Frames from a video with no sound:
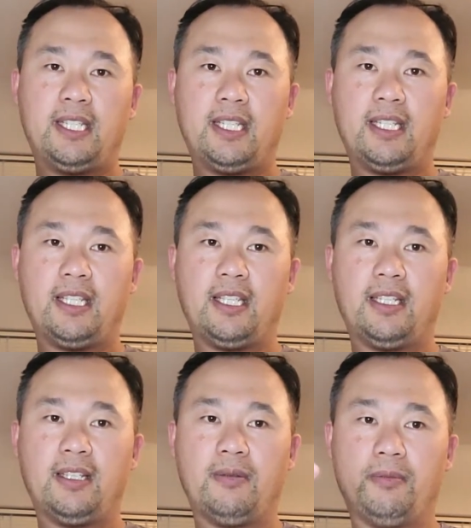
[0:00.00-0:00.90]
and then
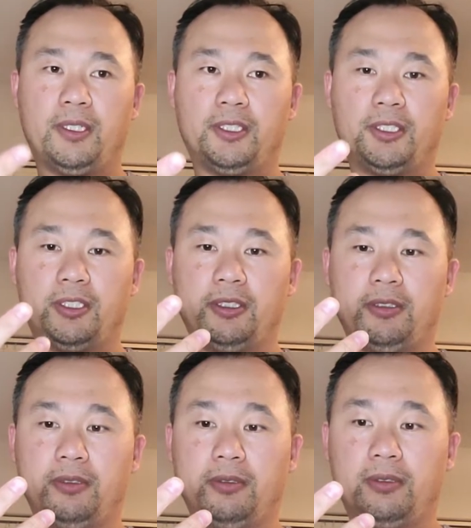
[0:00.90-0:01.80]
March
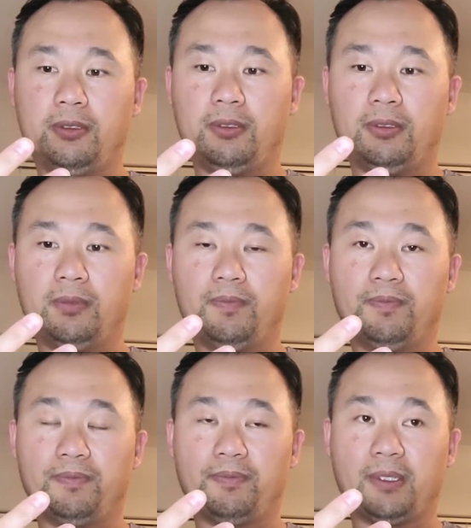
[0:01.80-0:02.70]
to,
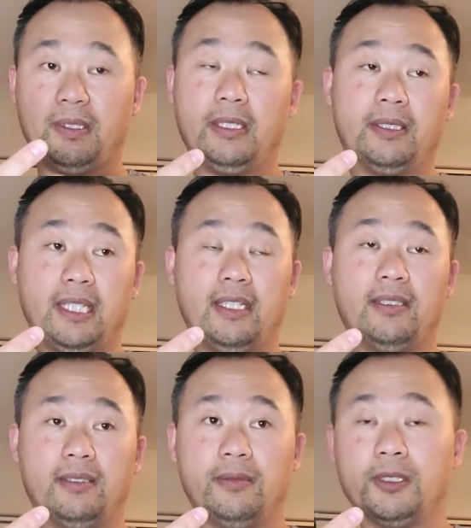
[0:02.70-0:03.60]
well, yeah,
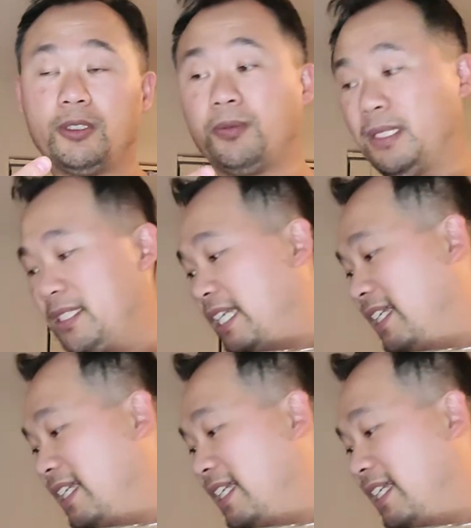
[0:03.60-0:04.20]
almost 2 months.